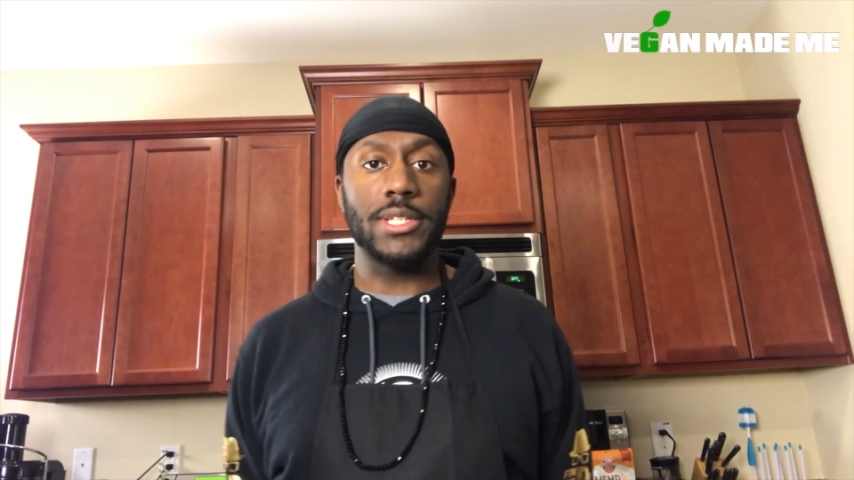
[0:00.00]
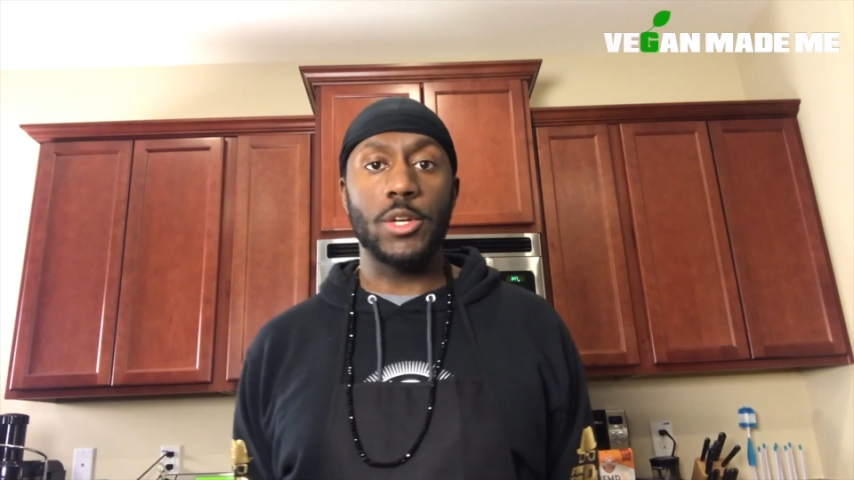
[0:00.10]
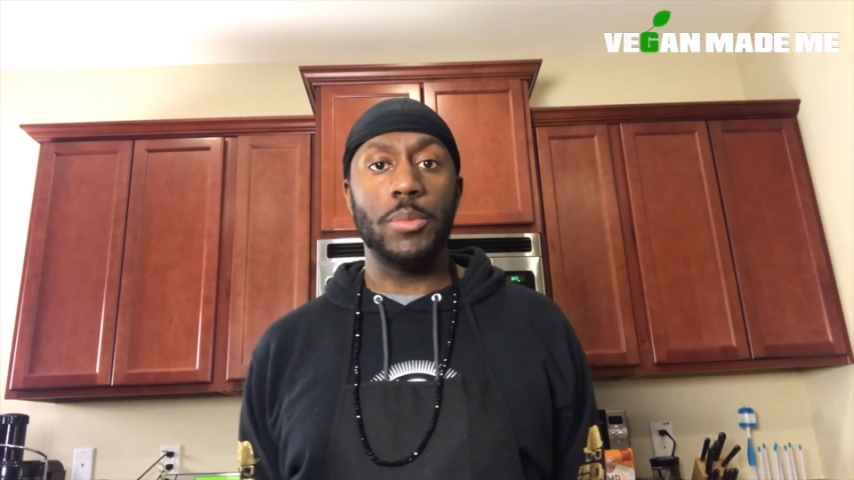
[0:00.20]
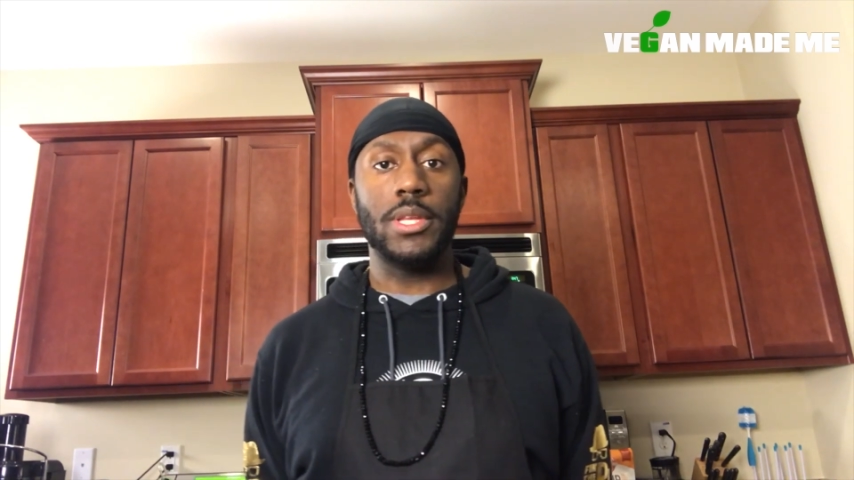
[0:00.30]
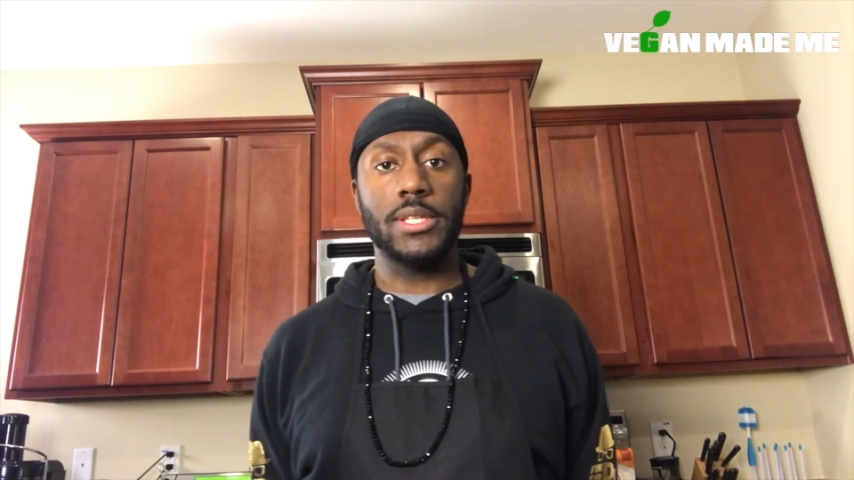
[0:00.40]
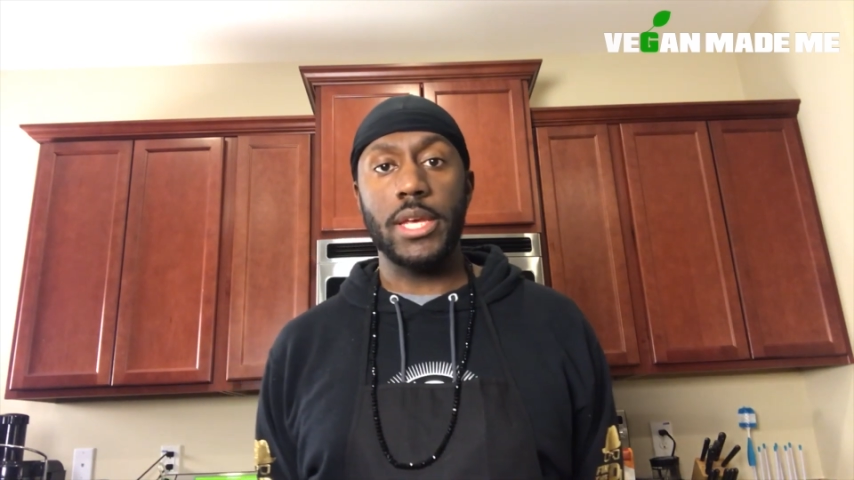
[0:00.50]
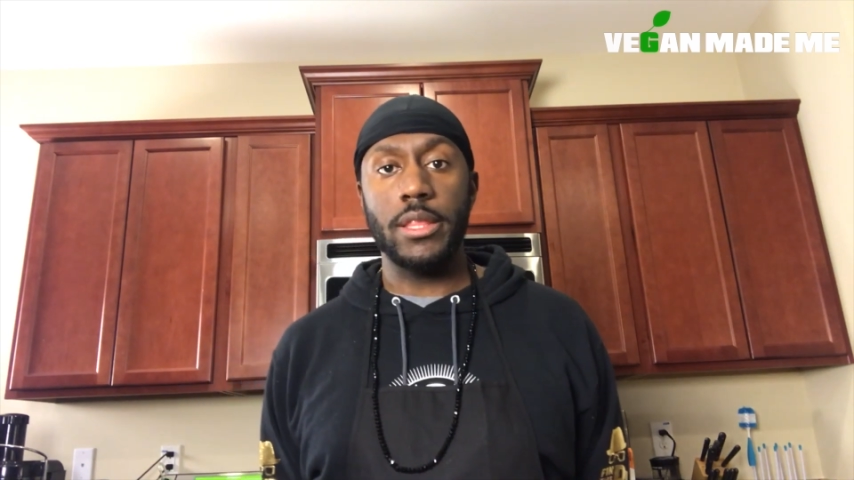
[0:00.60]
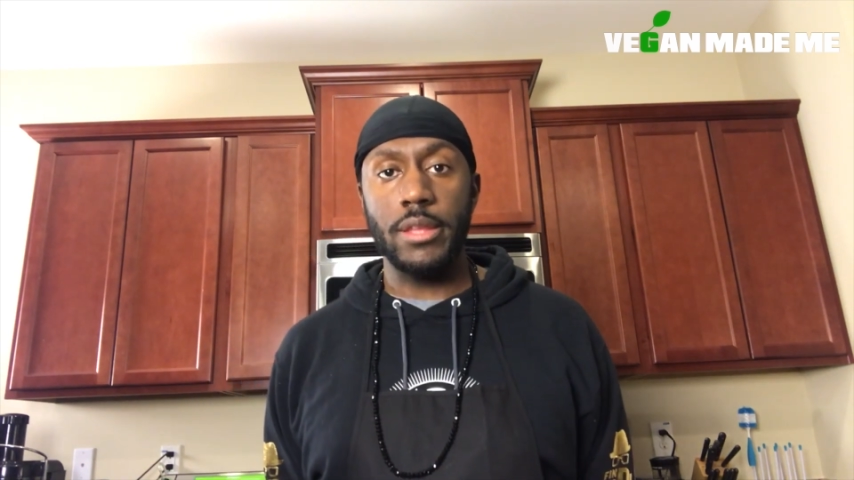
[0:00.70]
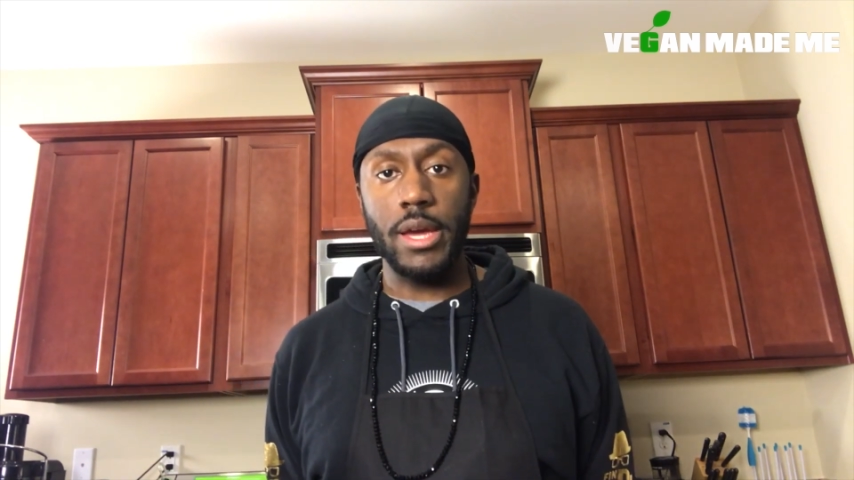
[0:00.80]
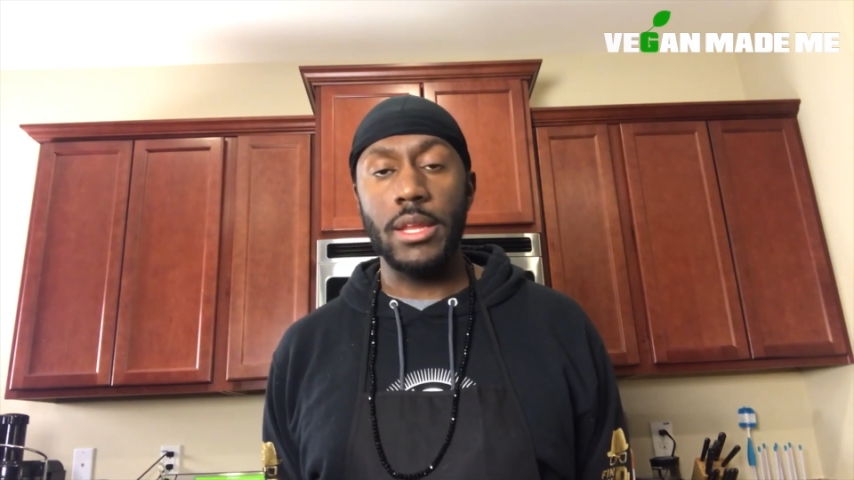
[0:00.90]
and tell me to
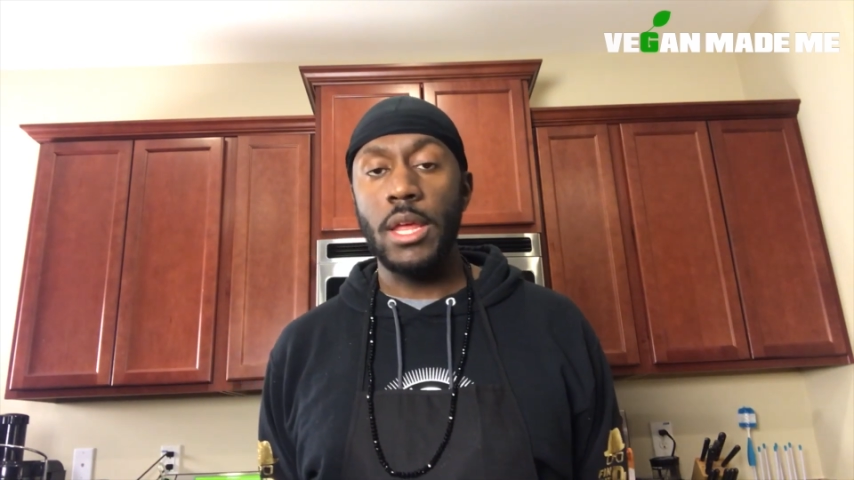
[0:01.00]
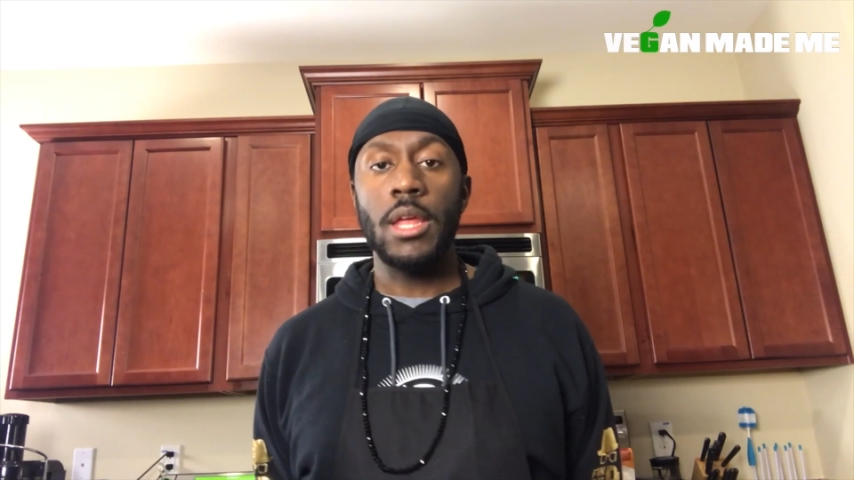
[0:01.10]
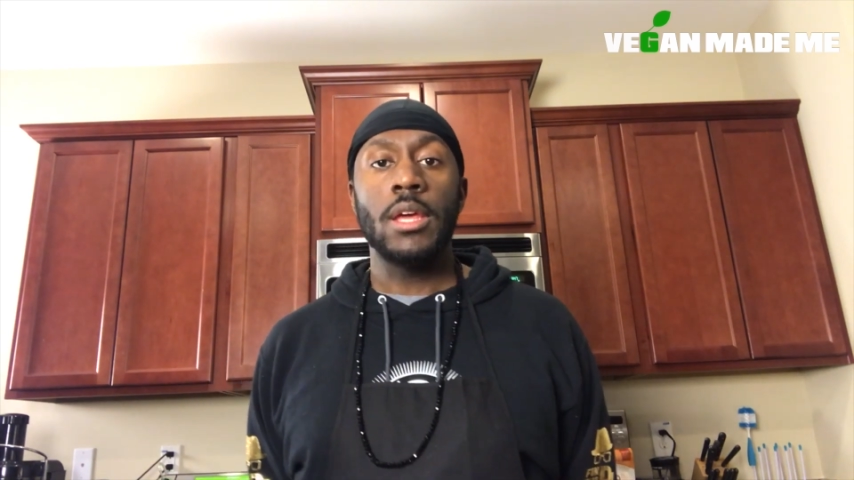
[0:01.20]
take that.